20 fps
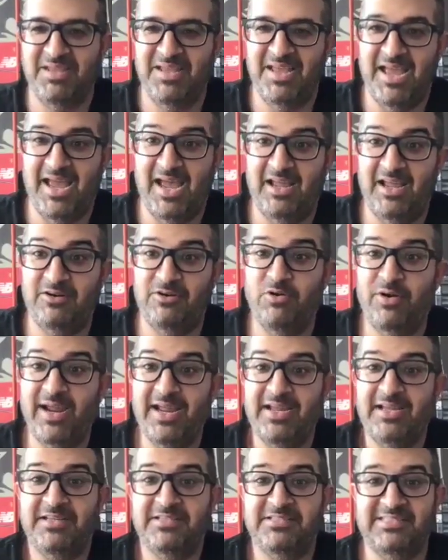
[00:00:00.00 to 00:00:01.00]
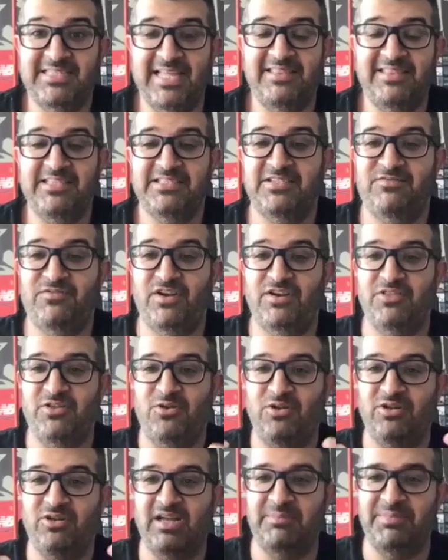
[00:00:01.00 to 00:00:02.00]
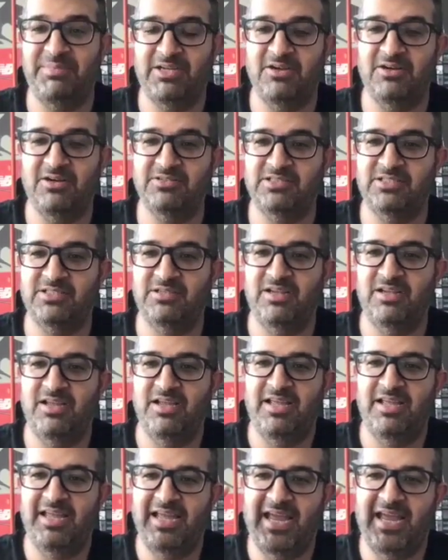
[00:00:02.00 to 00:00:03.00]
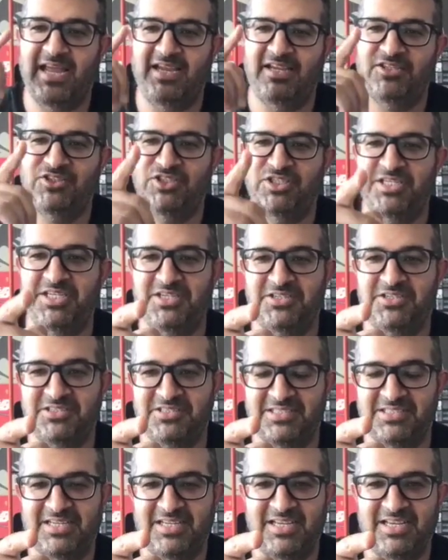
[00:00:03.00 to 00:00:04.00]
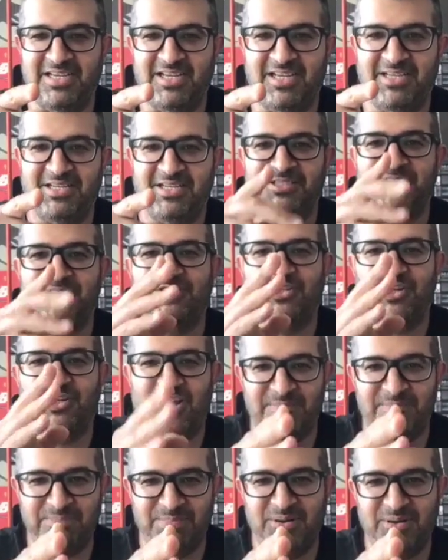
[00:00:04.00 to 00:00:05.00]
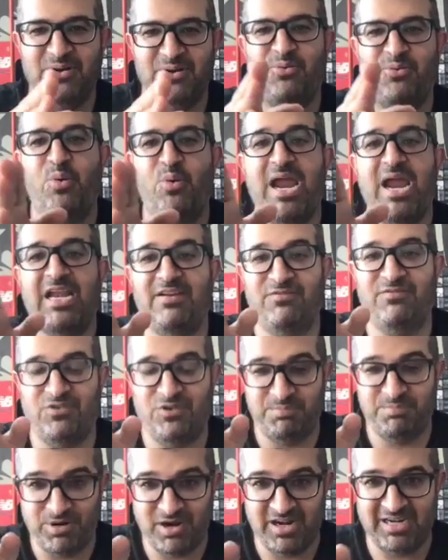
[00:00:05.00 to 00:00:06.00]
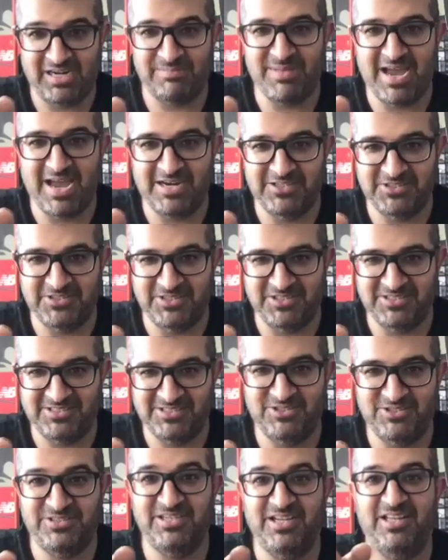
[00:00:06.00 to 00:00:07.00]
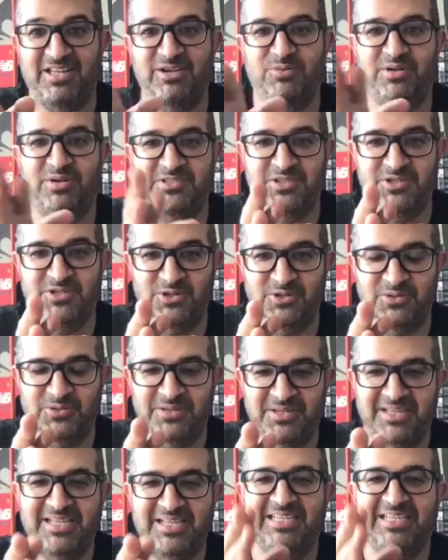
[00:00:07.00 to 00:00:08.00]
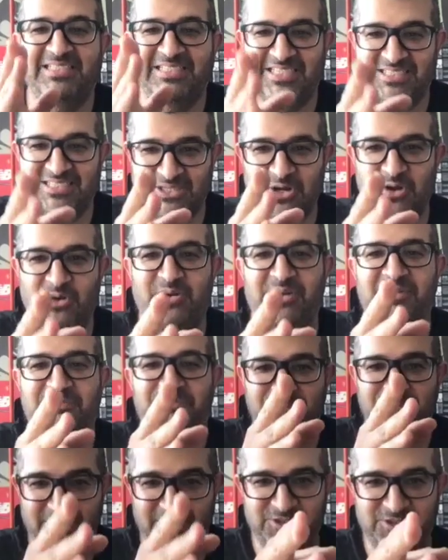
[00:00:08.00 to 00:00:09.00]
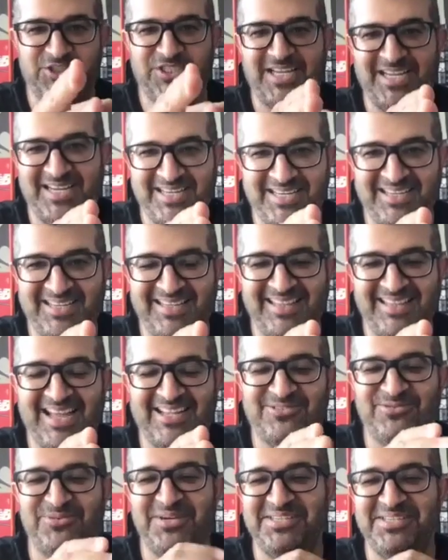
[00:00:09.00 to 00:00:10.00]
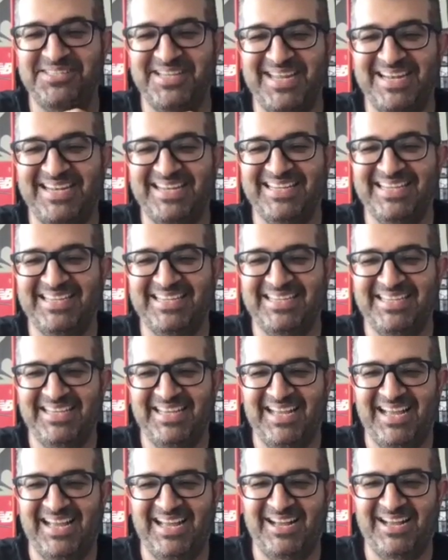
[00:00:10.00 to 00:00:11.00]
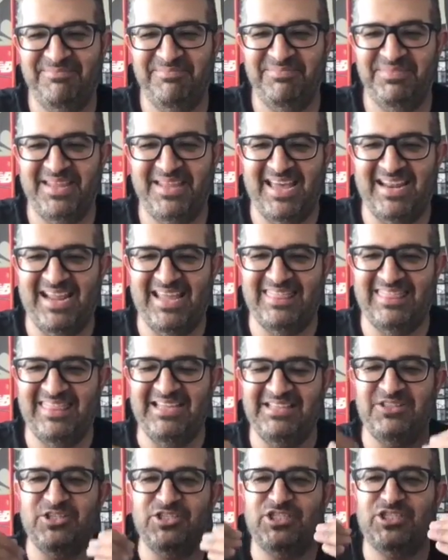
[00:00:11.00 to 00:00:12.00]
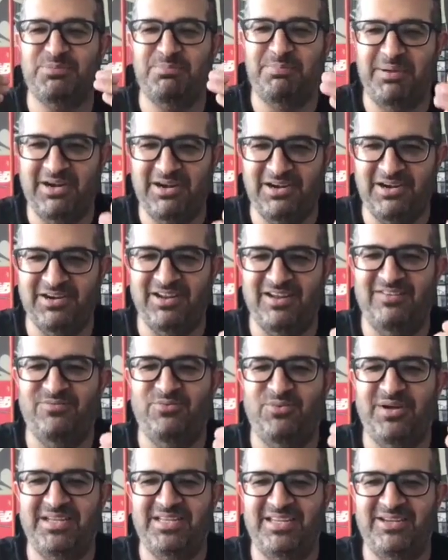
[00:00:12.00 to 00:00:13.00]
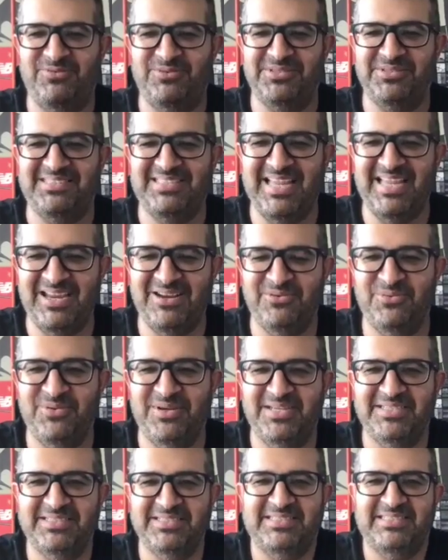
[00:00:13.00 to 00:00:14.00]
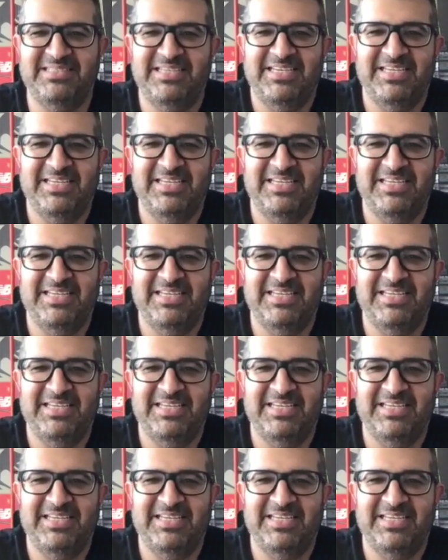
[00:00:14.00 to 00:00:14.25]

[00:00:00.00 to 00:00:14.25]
And Greg said this in front of the whole company. He goes, "Hey, engineers, stop waiting for product managers to tell you what to do. Just go and build shit." That's what he said. And I think the spirit of what he was saying was